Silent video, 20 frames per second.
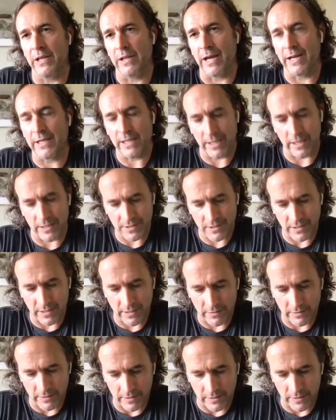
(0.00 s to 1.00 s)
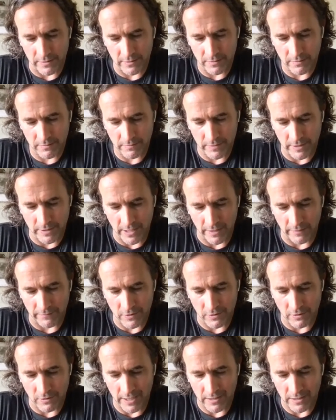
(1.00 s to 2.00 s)
And I can't say that
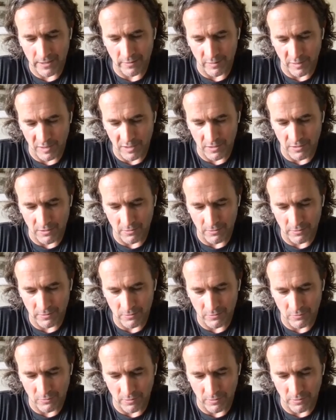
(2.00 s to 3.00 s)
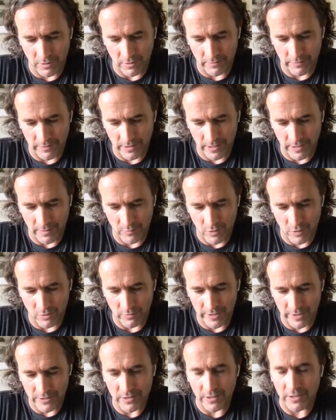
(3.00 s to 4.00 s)
I've cracked the code or that I'm
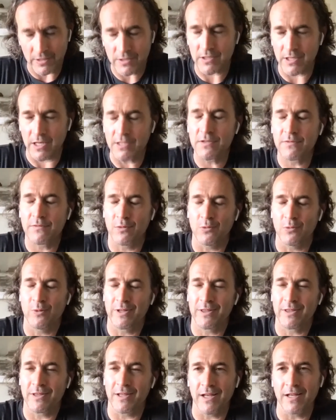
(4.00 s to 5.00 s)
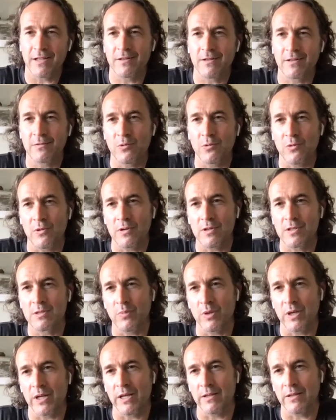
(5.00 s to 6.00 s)
always successful with that, of
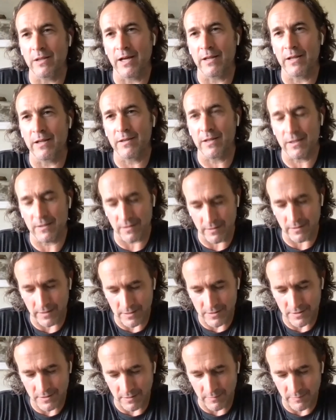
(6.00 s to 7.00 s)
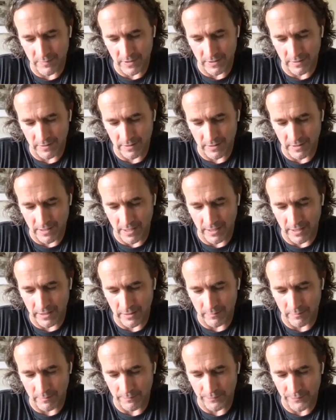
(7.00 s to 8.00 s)
course, but I think that that's something that
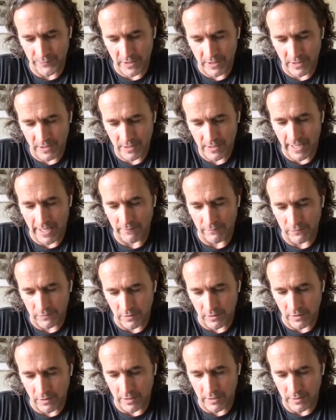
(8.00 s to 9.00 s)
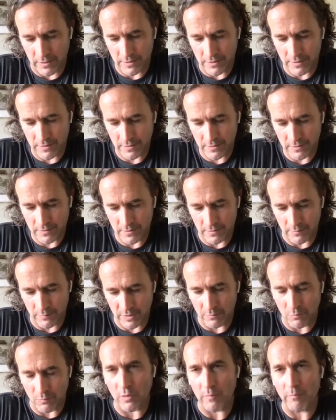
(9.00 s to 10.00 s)
I have learned to
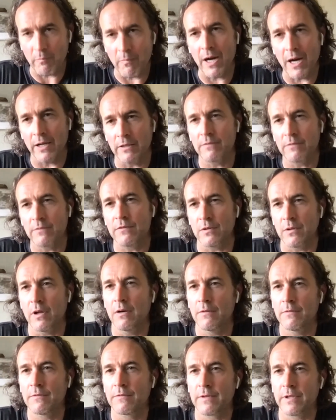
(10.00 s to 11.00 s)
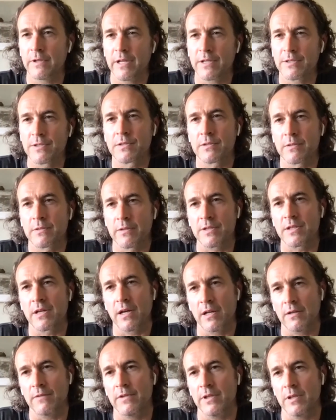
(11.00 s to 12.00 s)
be more mindful of, and that's
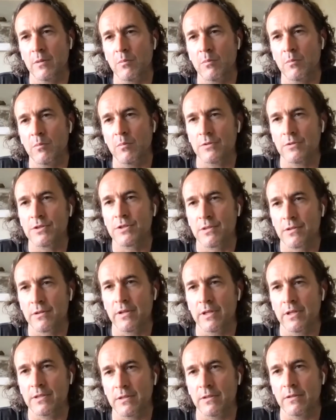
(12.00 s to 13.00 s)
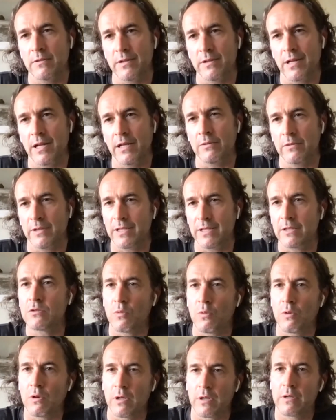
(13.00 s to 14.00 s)
kind of the approach that I lean
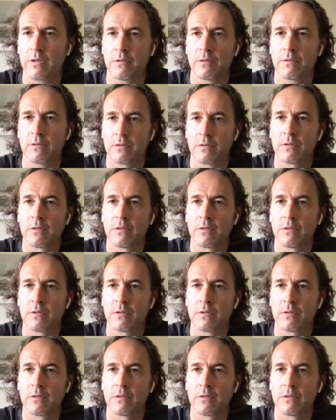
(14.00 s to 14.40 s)
toward.